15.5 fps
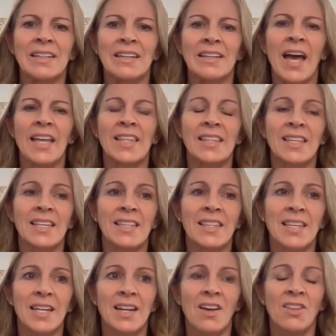I think
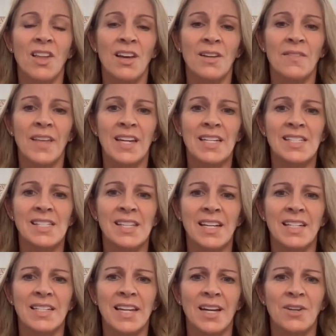that a lot of that is
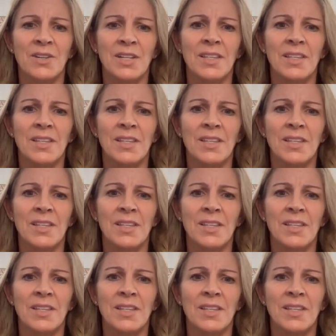settled out.